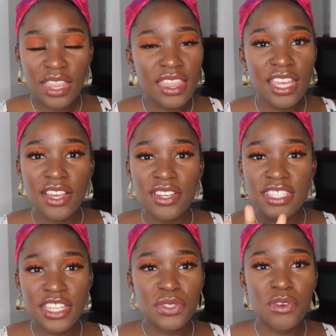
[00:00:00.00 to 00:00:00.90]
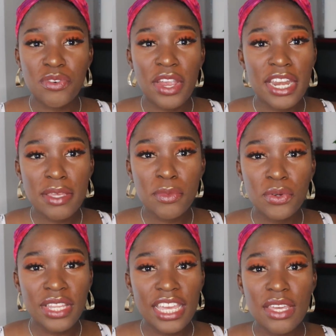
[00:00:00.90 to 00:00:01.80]
they decided to go for a
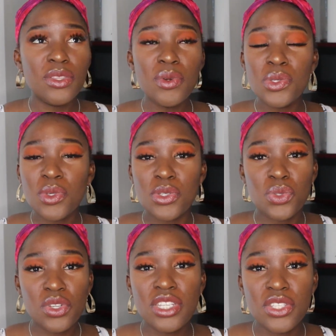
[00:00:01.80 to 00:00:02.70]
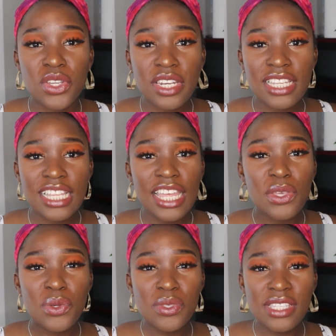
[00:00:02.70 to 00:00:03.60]
honeymoon. Like, Louise was so disconnected, like
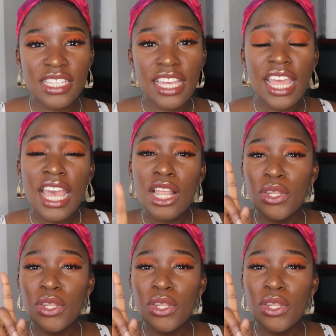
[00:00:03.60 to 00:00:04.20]
you could see it.